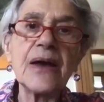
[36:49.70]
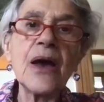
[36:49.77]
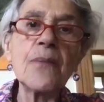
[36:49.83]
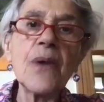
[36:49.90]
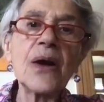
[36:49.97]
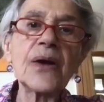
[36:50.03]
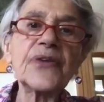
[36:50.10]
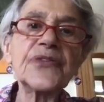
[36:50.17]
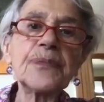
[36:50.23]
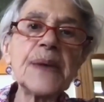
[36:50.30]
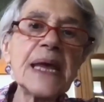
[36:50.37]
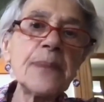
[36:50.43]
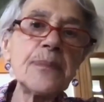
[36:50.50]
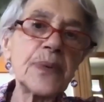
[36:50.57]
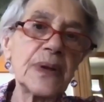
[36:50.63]
amongst
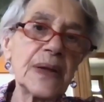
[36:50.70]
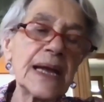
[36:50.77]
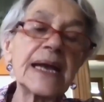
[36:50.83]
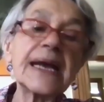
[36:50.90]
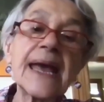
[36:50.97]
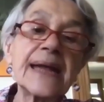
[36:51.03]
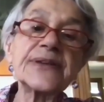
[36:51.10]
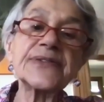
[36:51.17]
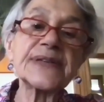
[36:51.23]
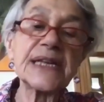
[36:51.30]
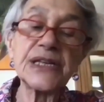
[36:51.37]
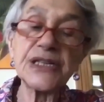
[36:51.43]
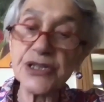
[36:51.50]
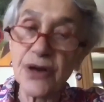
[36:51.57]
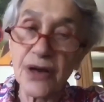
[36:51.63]
people against
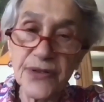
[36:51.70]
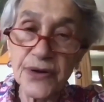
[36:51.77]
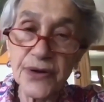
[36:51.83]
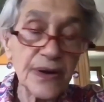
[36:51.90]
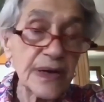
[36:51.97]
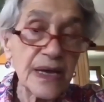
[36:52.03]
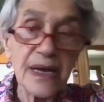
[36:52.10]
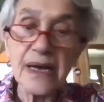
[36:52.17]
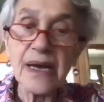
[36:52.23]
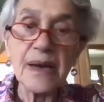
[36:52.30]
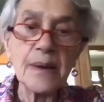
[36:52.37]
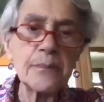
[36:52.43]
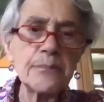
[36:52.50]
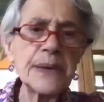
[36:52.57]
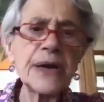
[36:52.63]
each other
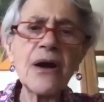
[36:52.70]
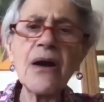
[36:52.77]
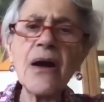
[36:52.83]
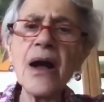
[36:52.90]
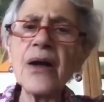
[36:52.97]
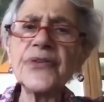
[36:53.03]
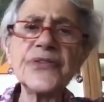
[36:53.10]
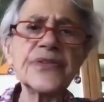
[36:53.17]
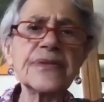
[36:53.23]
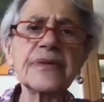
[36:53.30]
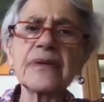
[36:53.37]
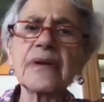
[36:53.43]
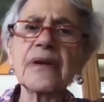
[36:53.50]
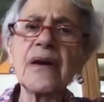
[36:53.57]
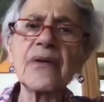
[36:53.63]
because
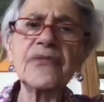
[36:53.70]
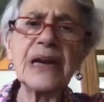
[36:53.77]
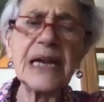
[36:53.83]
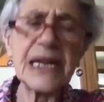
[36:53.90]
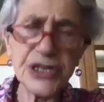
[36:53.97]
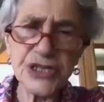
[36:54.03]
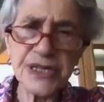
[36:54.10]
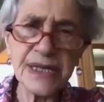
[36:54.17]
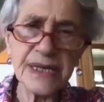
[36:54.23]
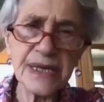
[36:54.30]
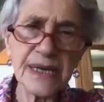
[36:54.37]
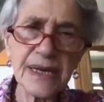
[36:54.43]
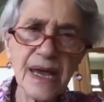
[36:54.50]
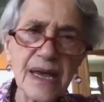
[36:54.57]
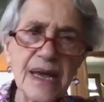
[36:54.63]
of religion,
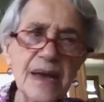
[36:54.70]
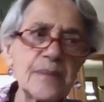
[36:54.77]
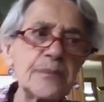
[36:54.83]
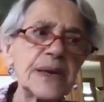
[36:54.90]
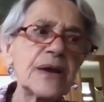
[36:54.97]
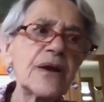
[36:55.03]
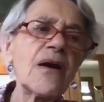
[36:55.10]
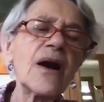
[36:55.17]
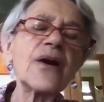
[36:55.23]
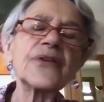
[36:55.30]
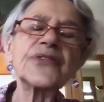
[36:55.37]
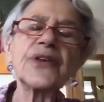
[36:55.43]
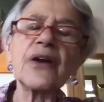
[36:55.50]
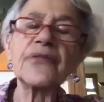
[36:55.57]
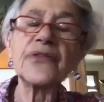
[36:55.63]

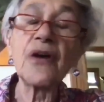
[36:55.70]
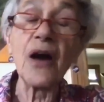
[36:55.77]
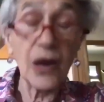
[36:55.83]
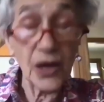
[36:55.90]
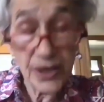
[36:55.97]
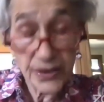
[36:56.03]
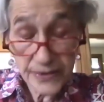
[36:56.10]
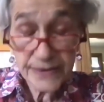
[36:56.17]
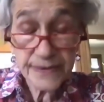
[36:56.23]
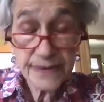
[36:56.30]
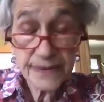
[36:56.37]
because of color,